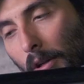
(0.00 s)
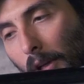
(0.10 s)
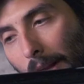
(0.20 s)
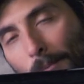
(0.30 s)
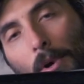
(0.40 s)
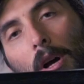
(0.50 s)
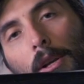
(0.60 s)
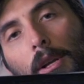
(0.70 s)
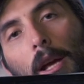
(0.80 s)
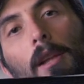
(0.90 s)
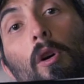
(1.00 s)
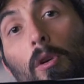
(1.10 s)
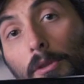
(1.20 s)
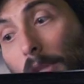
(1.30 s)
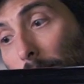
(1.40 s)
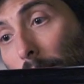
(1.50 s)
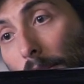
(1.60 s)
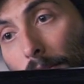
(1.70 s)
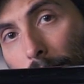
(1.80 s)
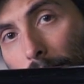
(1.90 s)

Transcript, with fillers: clamp on and hold it in place.